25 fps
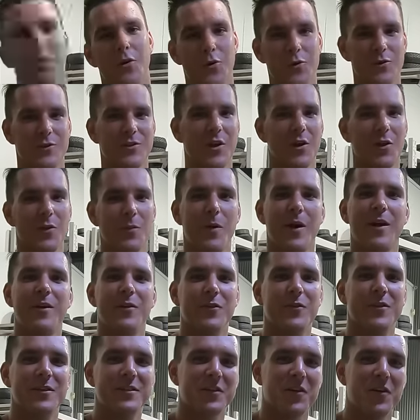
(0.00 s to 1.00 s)
The new solar
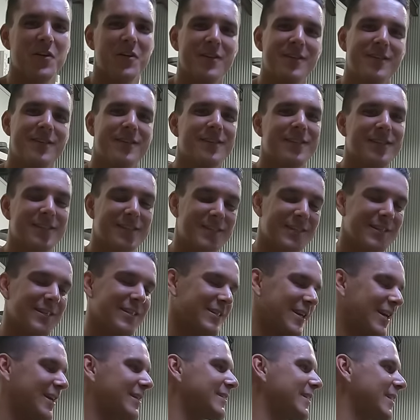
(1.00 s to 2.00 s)
panel is on. It's
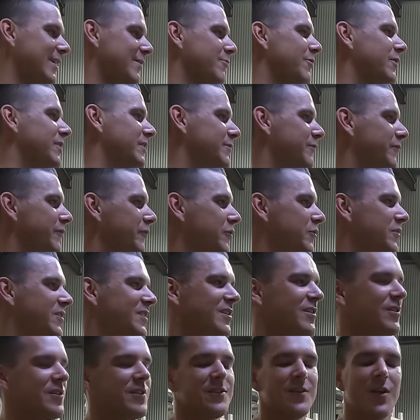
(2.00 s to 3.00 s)
the exact same one as
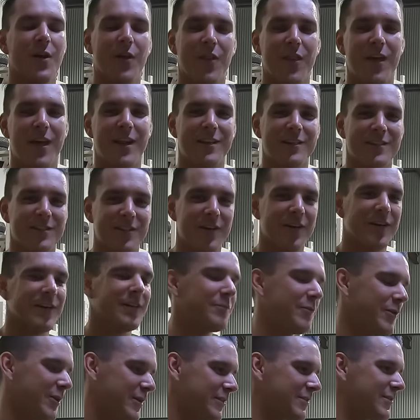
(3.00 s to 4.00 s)
before, so it's not that
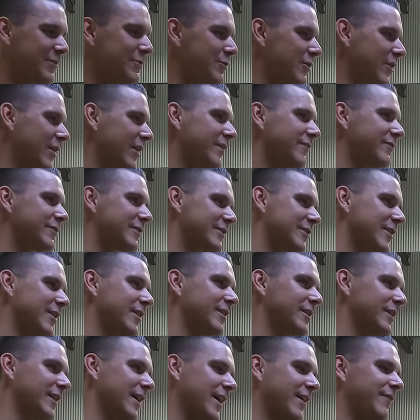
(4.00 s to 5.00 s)
exciting, but it's still kind of
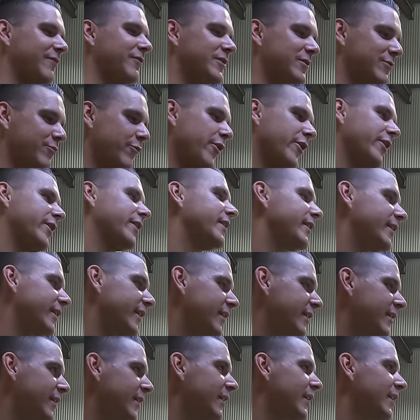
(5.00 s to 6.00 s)
exciting to have this working
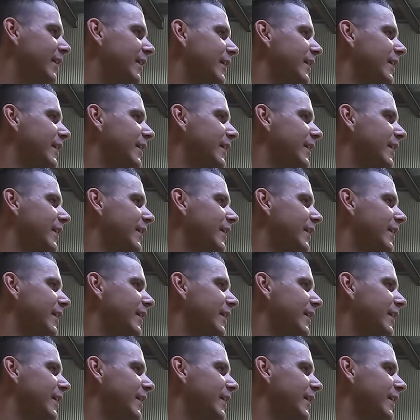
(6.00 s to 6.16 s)
again,